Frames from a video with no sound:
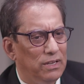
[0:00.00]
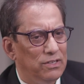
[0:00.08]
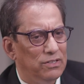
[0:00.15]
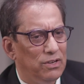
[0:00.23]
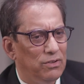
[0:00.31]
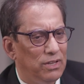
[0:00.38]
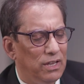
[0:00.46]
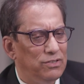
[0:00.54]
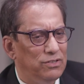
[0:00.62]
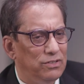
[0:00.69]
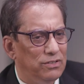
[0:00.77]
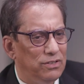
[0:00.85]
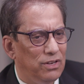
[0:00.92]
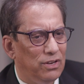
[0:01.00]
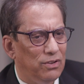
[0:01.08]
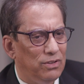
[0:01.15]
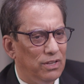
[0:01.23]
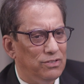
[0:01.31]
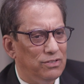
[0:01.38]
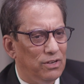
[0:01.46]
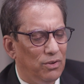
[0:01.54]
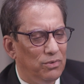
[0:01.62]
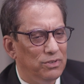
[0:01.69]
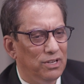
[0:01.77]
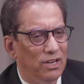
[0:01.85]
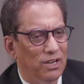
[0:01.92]
So that's a
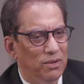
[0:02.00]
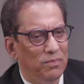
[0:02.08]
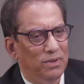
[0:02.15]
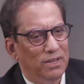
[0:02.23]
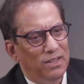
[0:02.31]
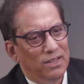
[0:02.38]
long time